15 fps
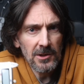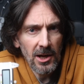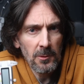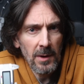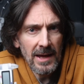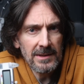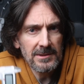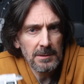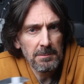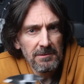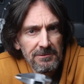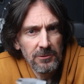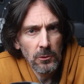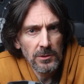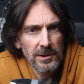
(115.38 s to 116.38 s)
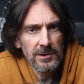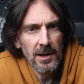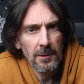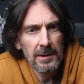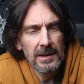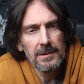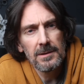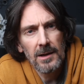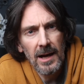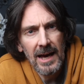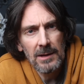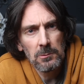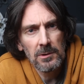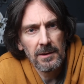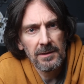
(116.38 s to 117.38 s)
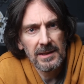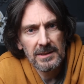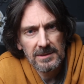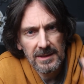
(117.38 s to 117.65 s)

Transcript: I went, and before you know it, I had one of these